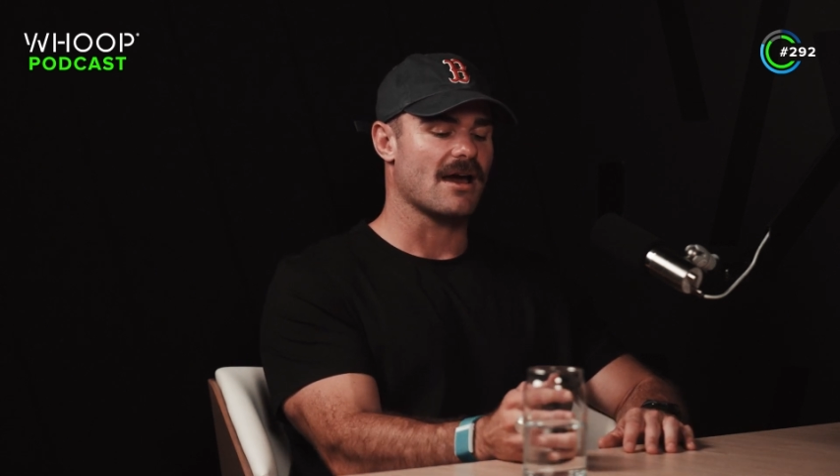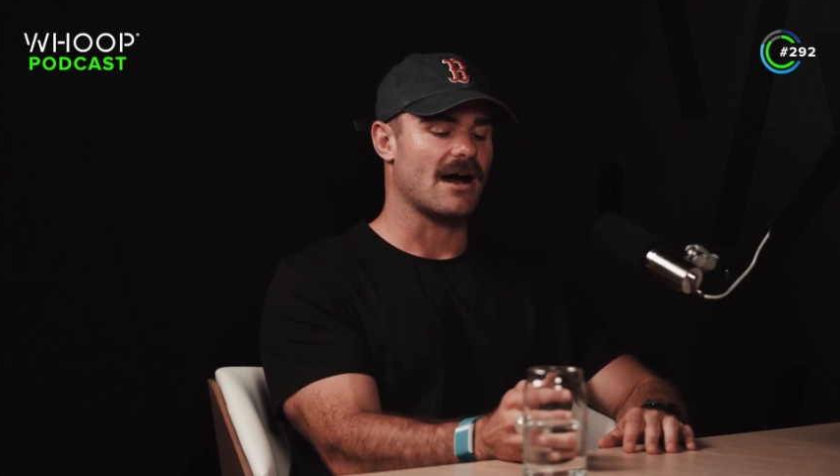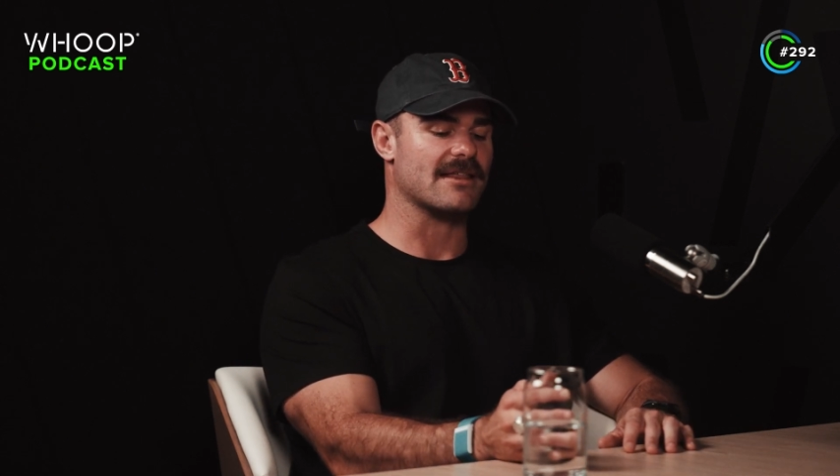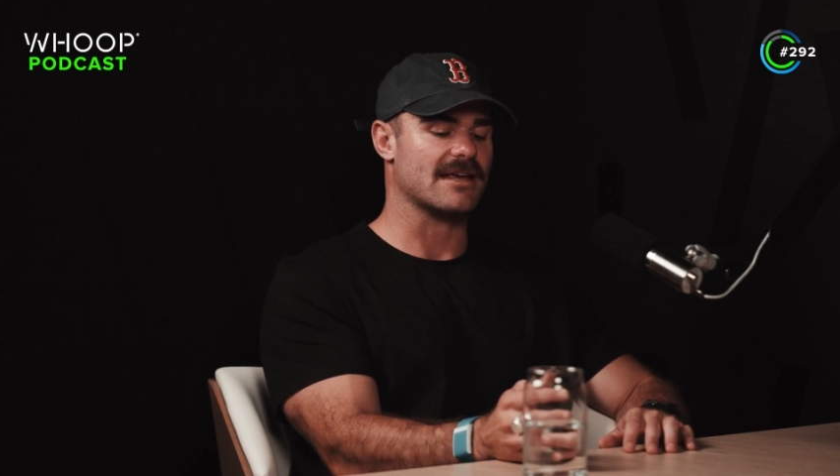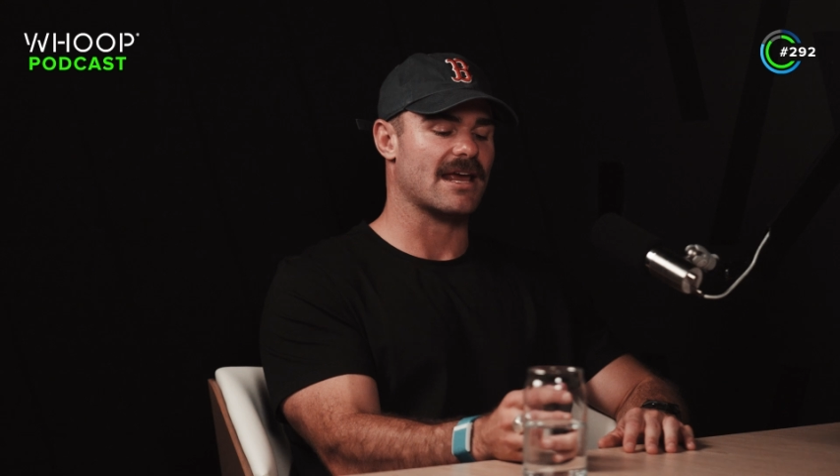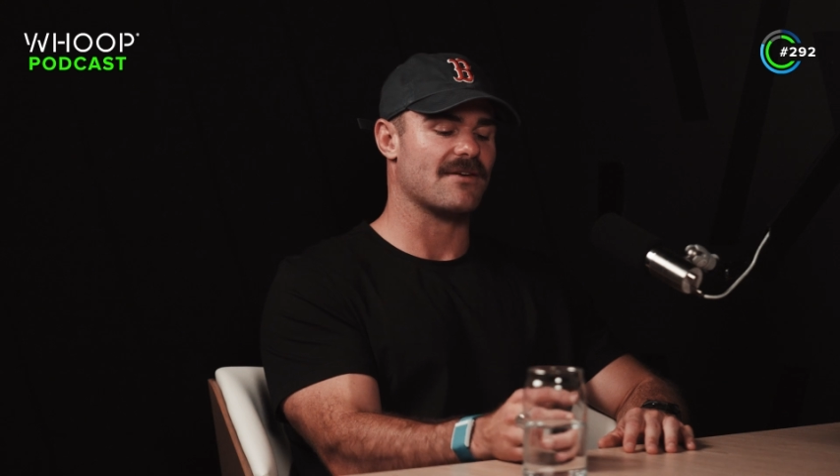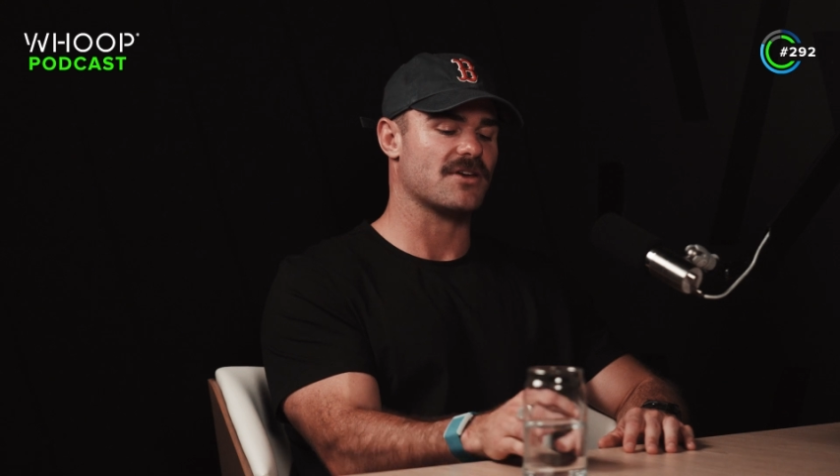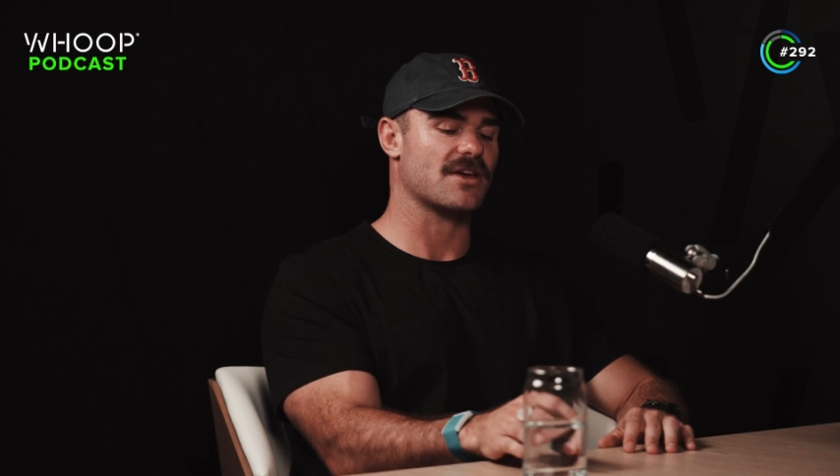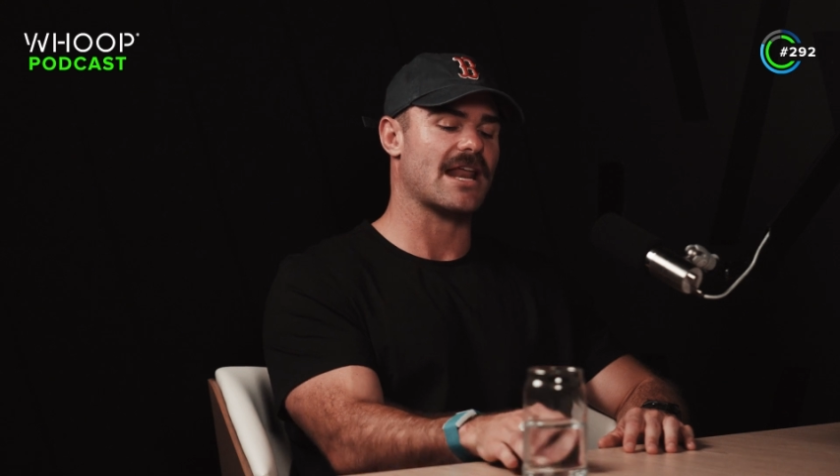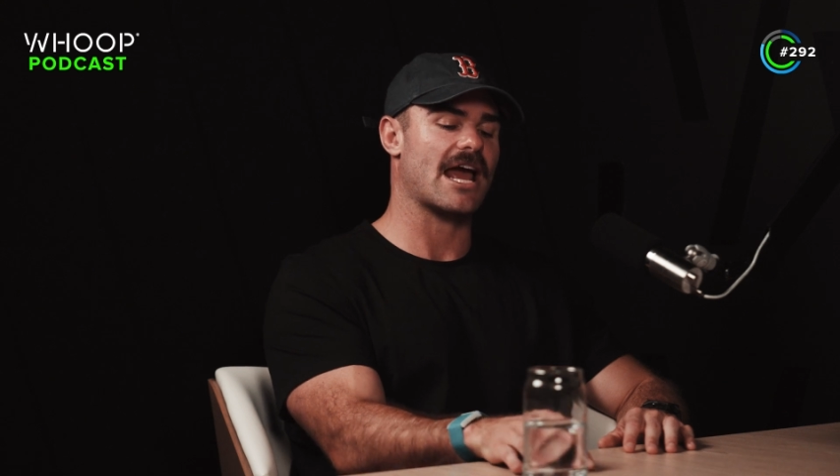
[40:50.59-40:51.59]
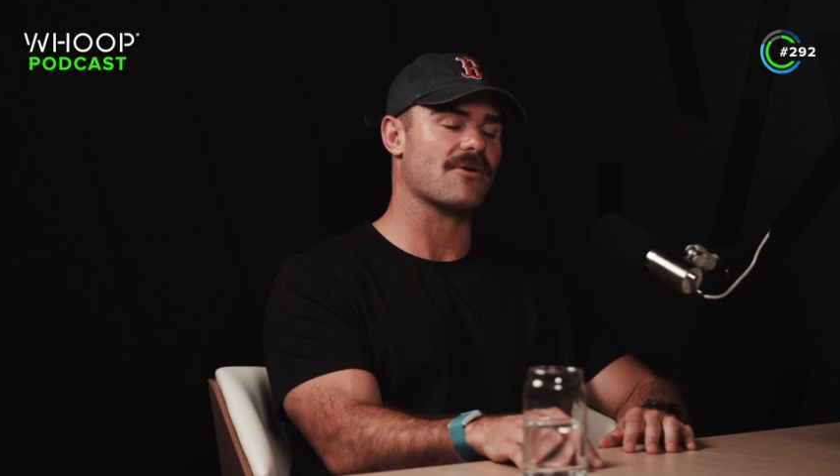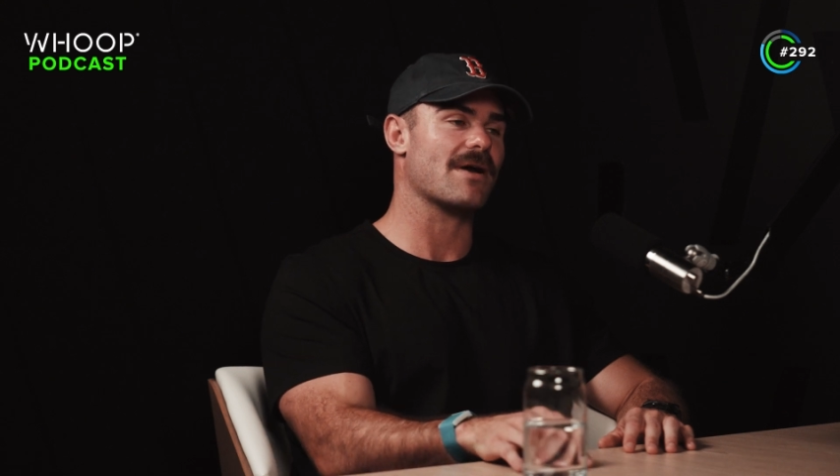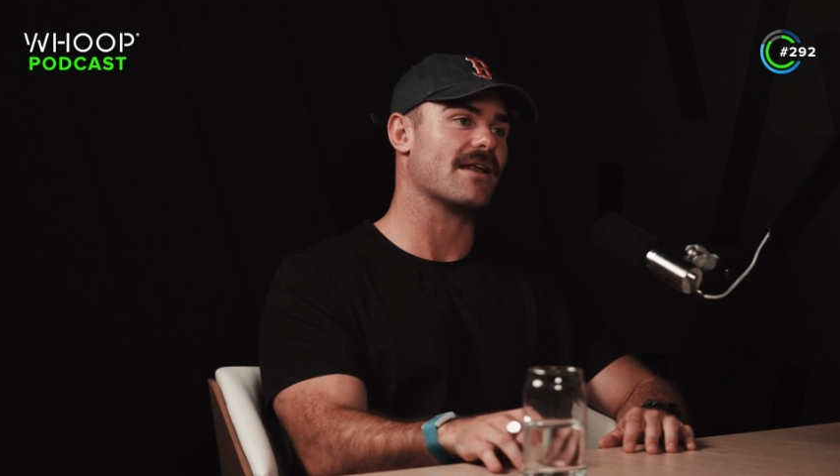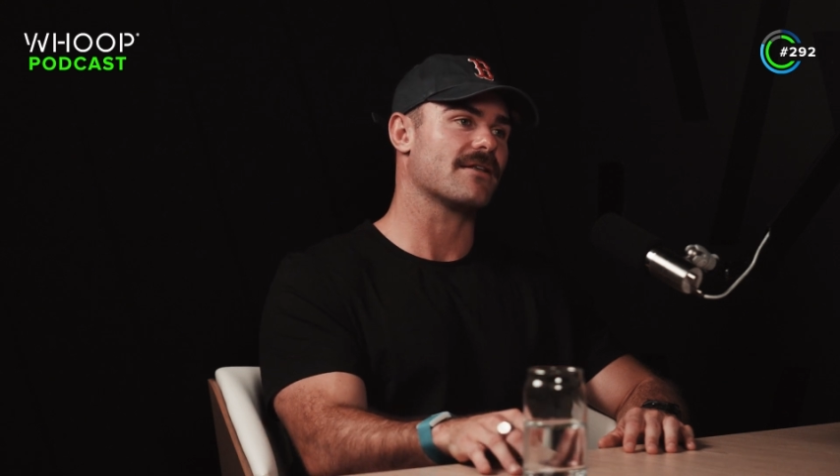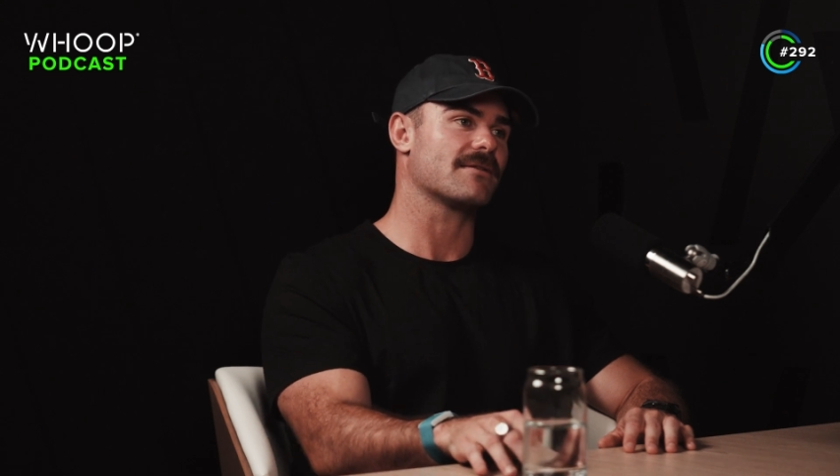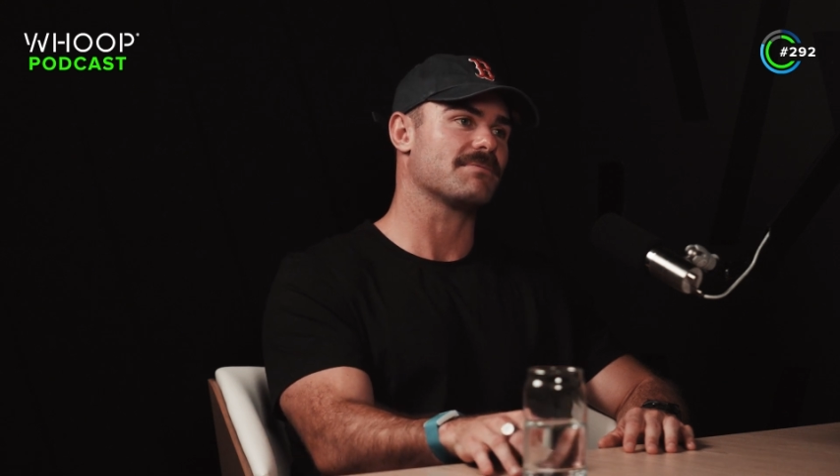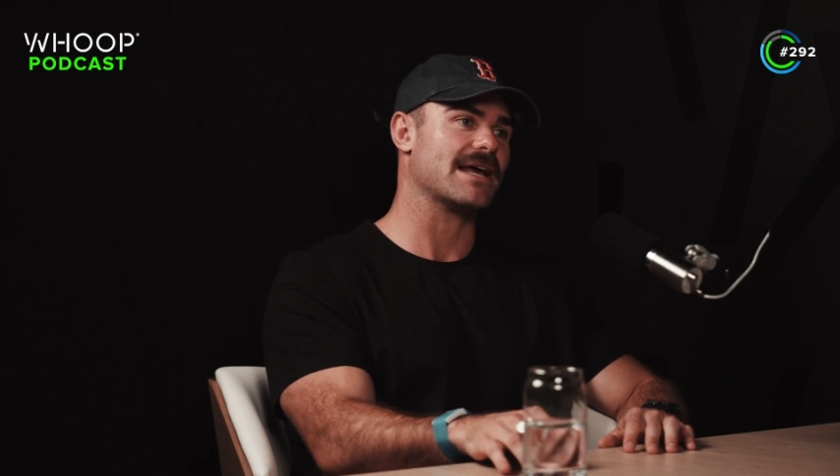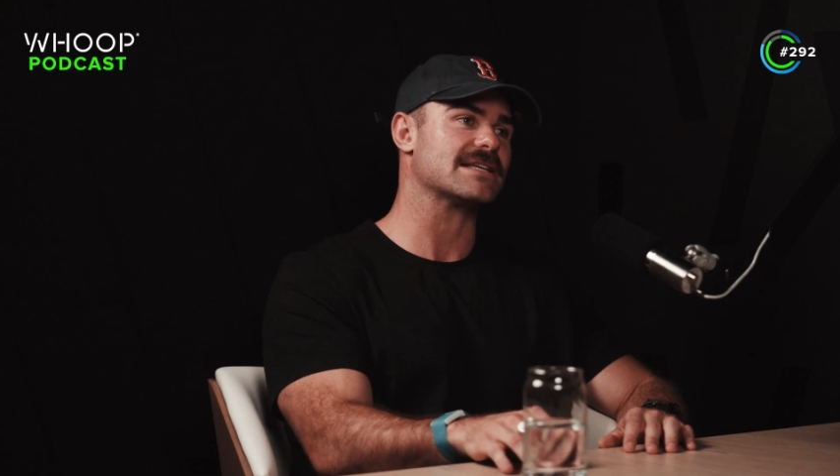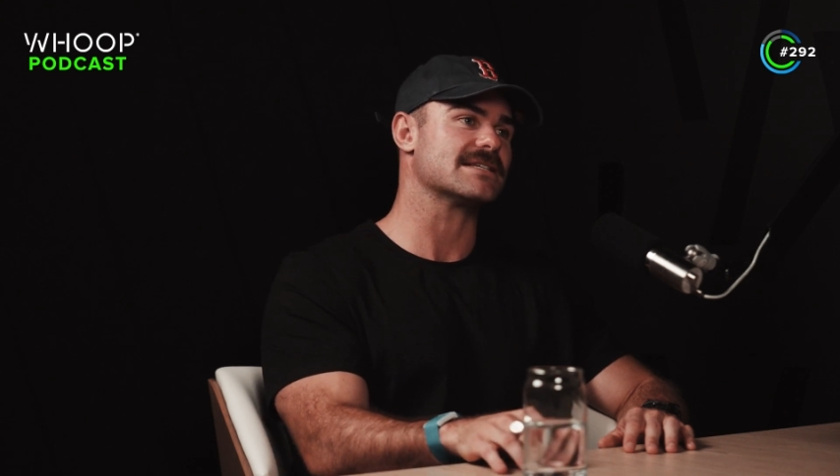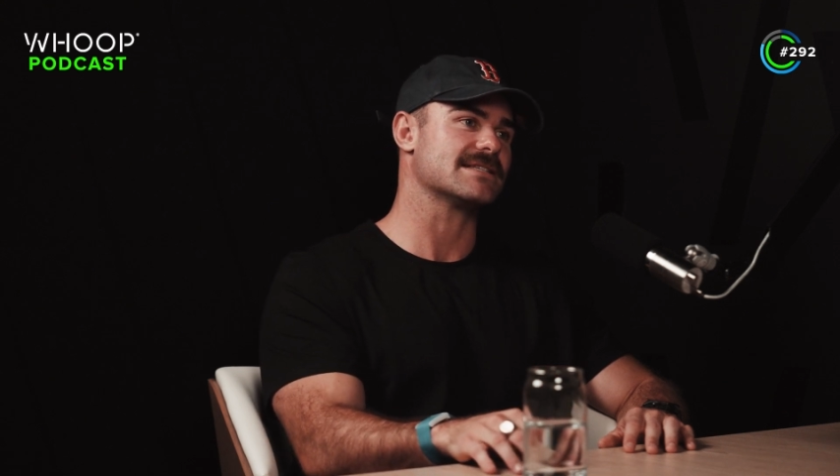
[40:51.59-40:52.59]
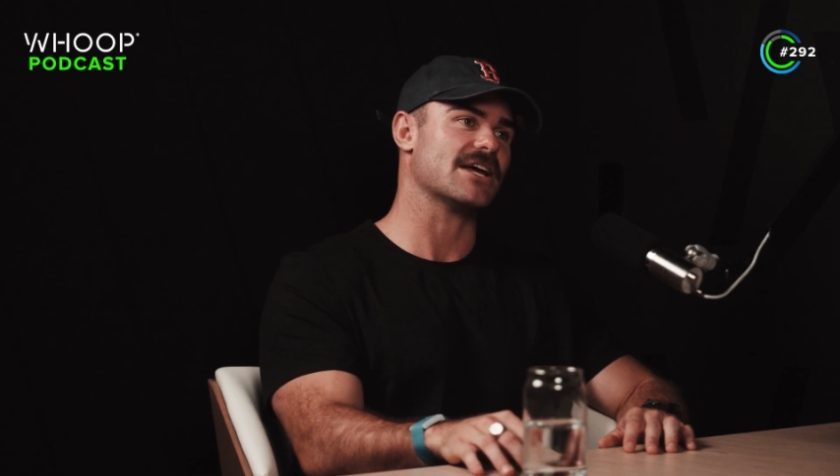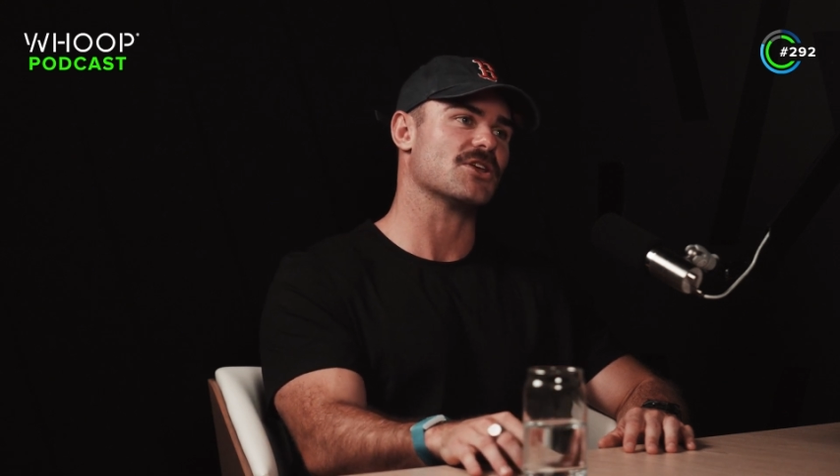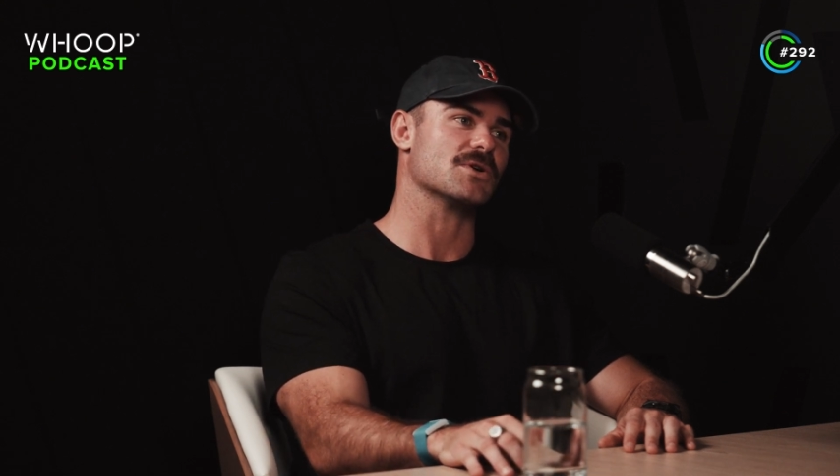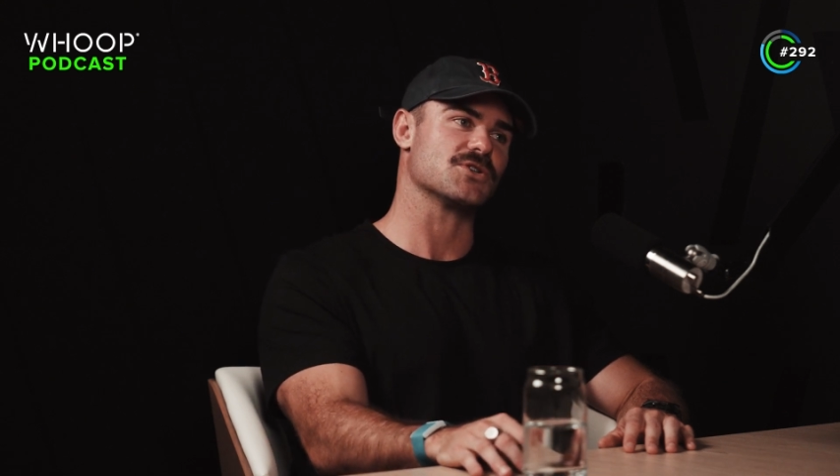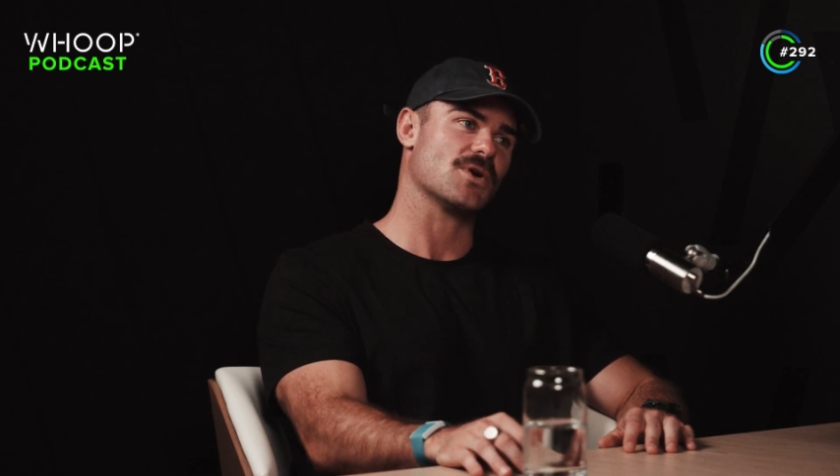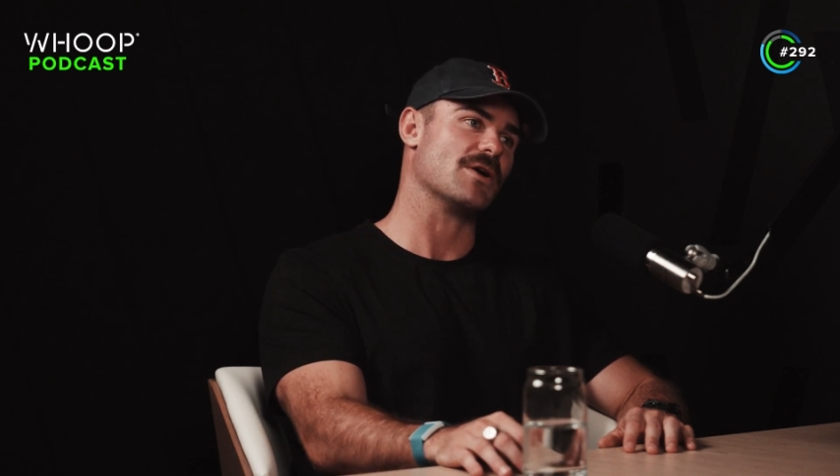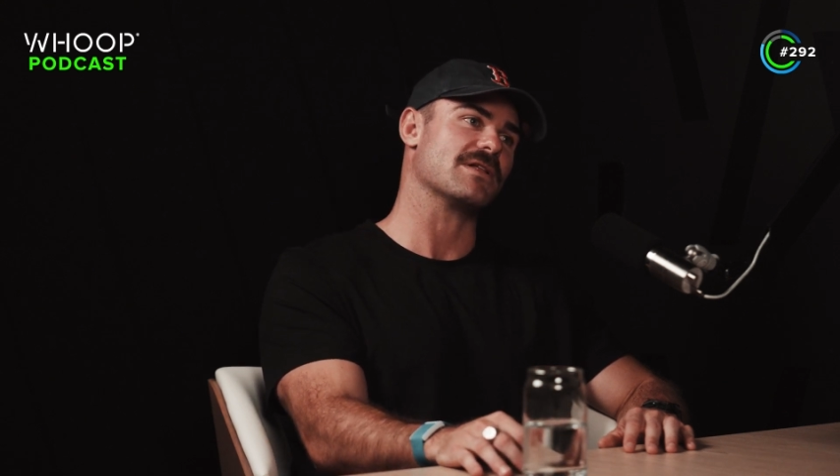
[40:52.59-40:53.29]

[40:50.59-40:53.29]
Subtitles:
I think if you can hang around places that you enjoy,